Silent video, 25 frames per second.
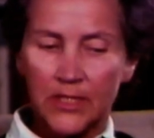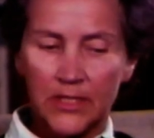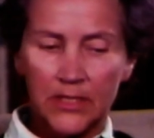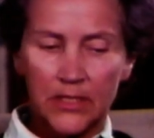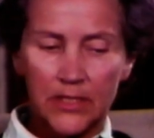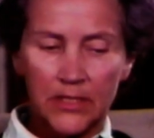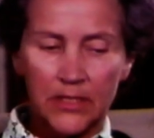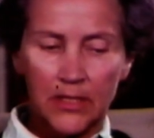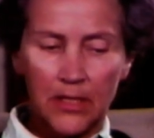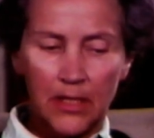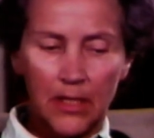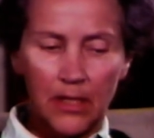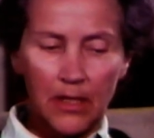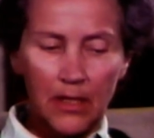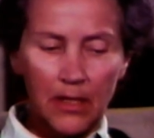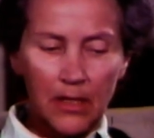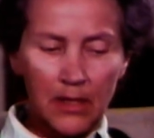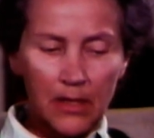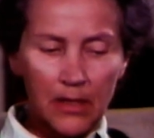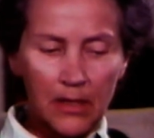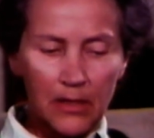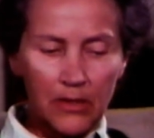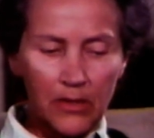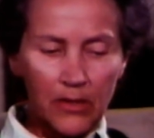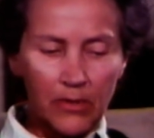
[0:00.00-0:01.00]
But
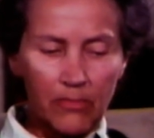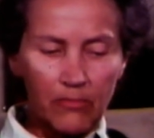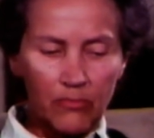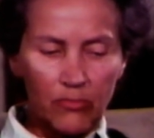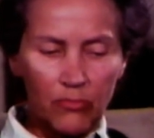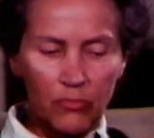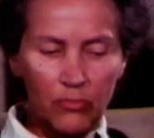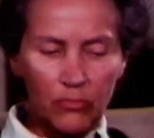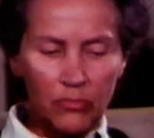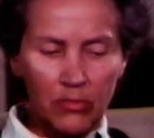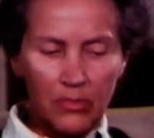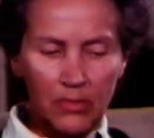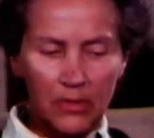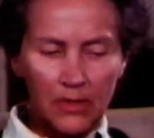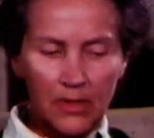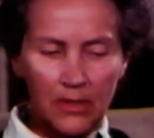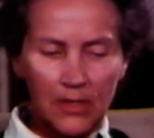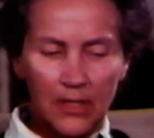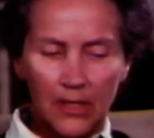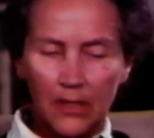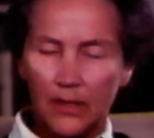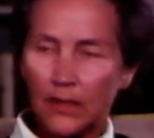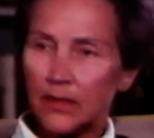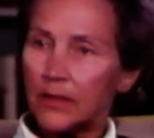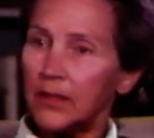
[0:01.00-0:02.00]
also, I
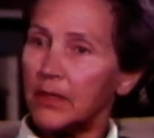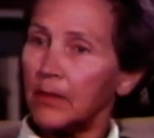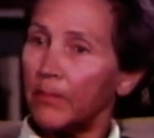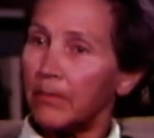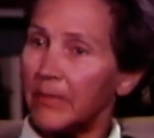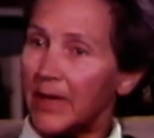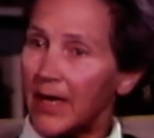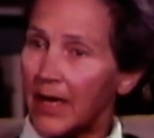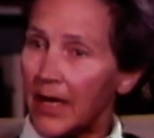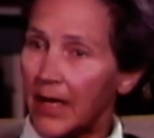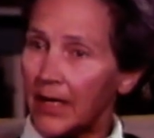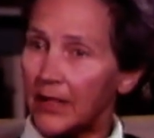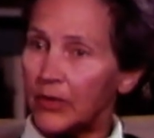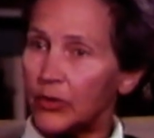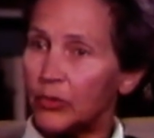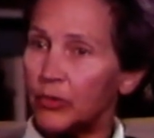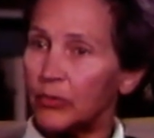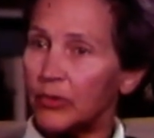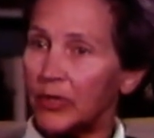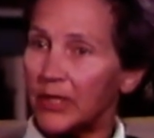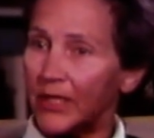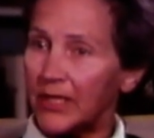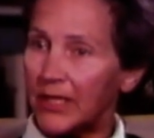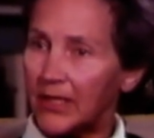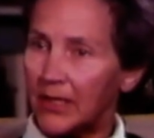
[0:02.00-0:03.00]
feel that if a
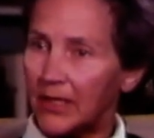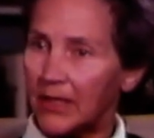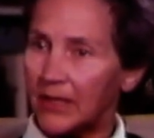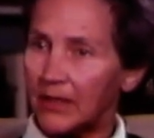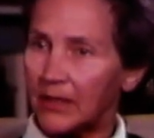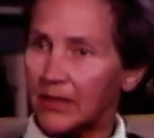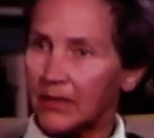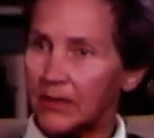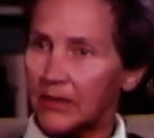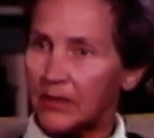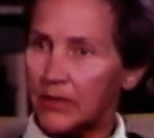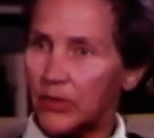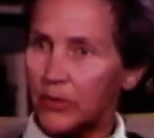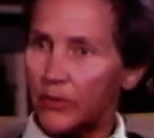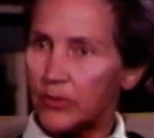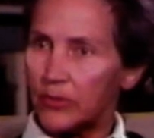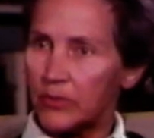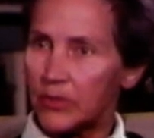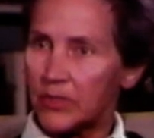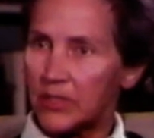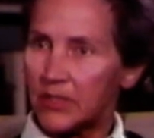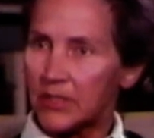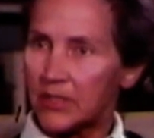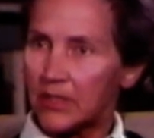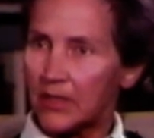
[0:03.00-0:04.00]
government doesn't
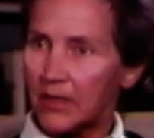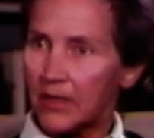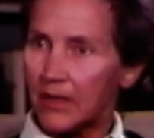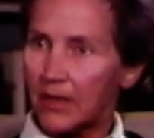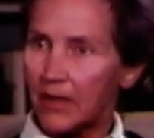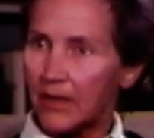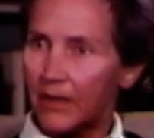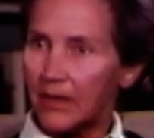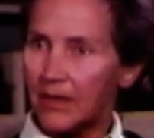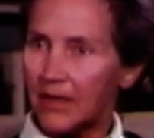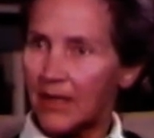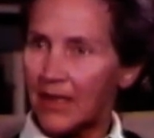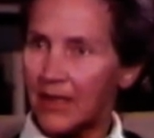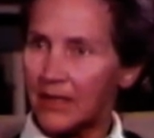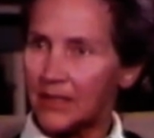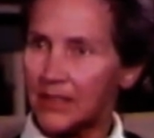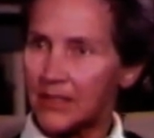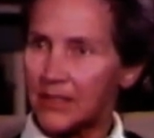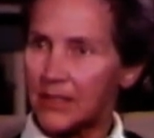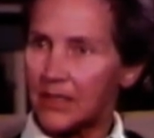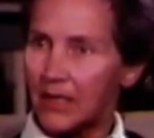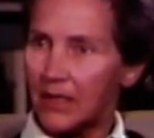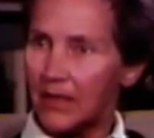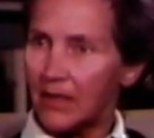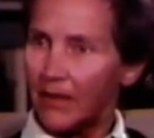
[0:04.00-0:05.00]
react
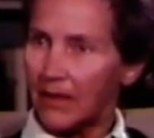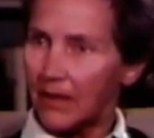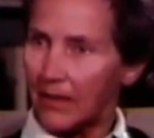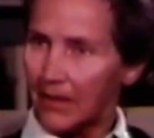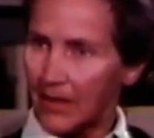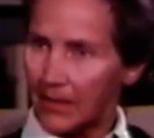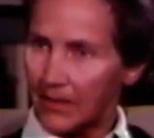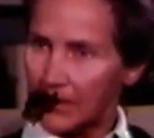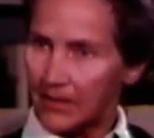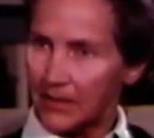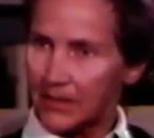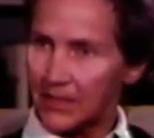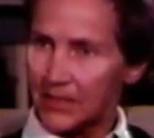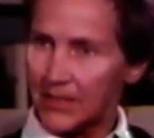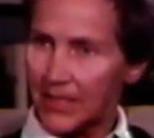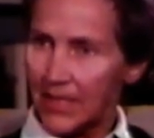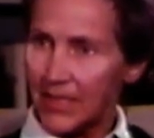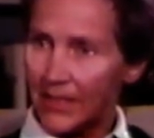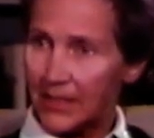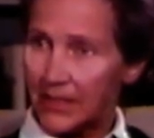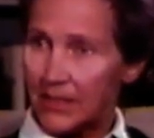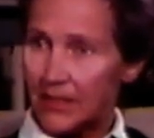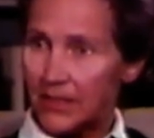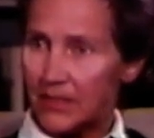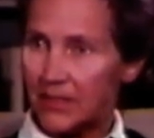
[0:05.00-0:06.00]
adequately to
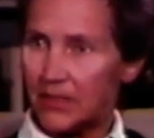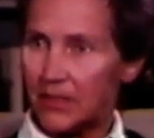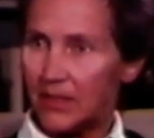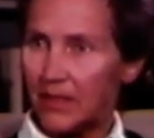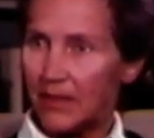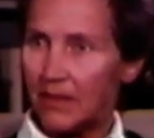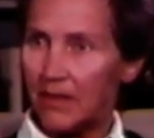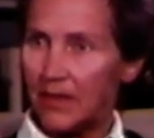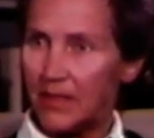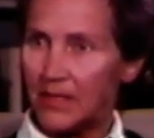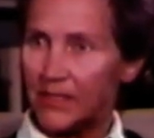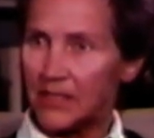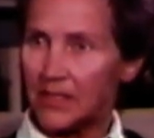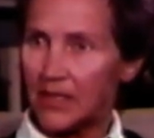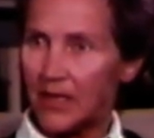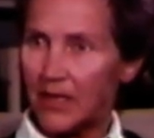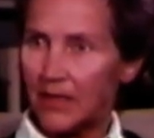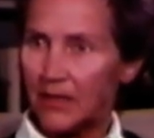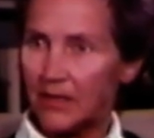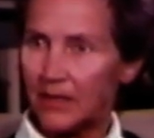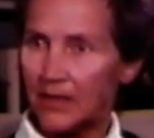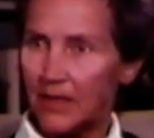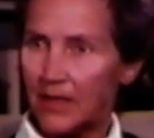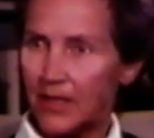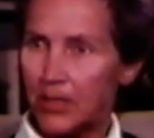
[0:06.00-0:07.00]
violence,
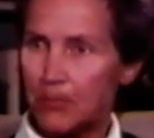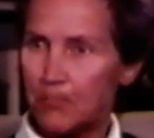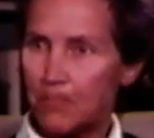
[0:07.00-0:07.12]
then